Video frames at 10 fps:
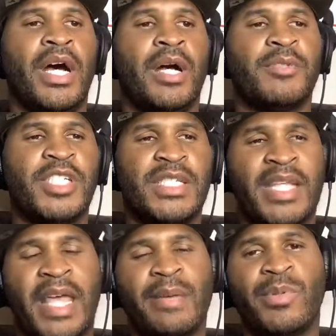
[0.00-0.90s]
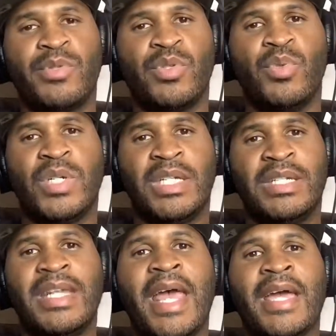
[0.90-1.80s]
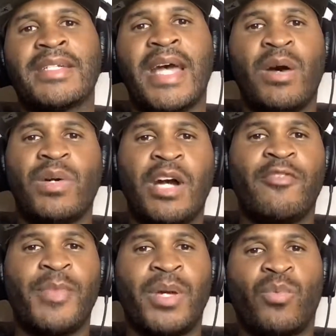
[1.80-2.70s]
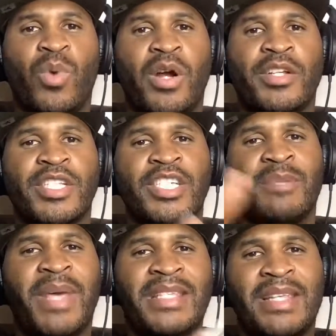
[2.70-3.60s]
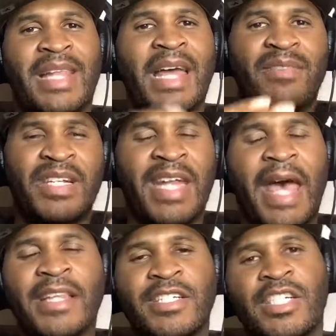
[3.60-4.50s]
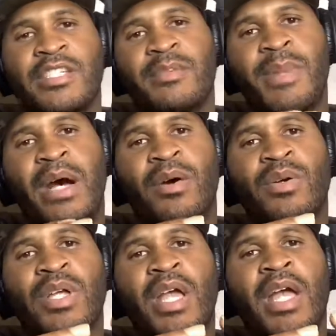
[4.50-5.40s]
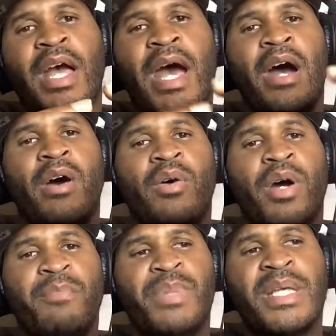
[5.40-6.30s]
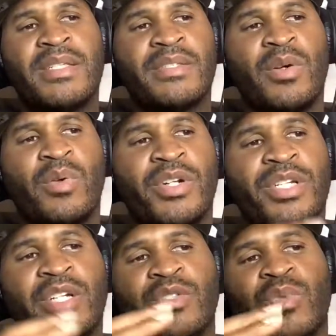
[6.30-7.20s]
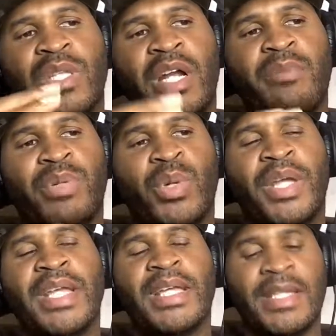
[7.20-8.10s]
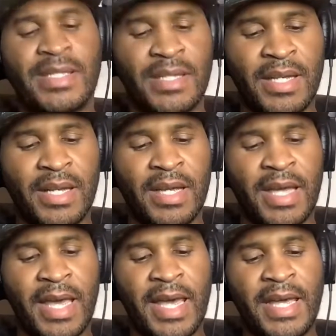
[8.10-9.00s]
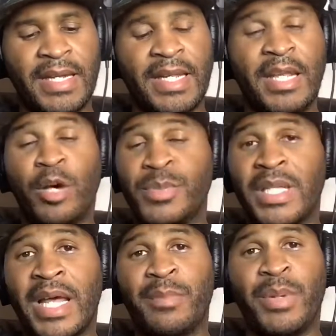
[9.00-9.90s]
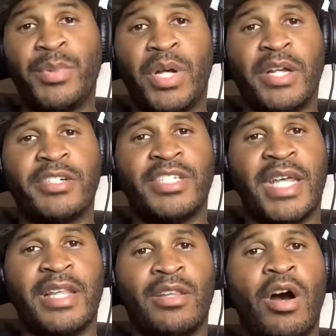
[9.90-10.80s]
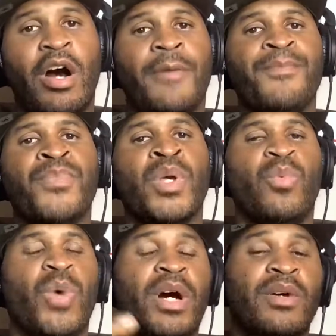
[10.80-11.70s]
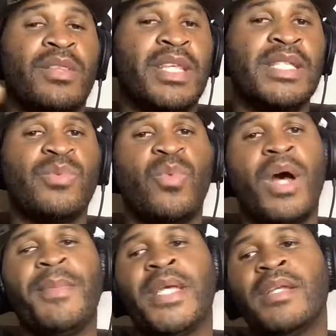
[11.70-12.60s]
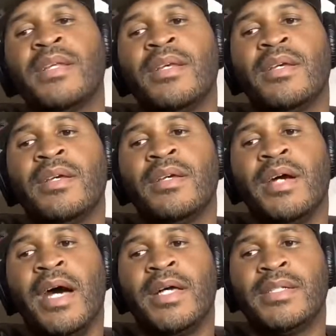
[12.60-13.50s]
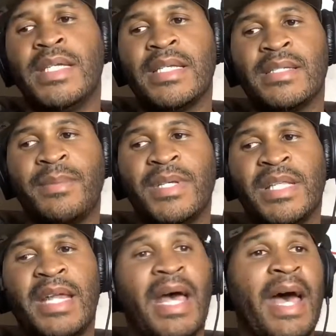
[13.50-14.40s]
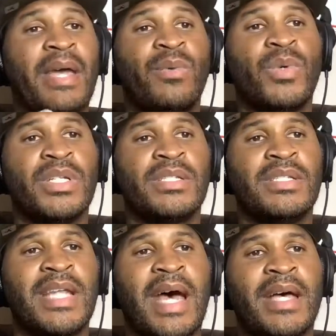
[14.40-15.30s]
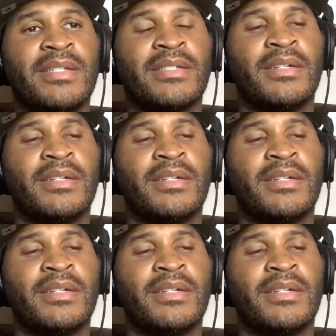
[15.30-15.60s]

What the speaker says: she's able to connect how government works. And she makes a lot of analogies about how a business owner deals with their employees. And it helps a lot of people to understand law. Well, this woman did something that I was not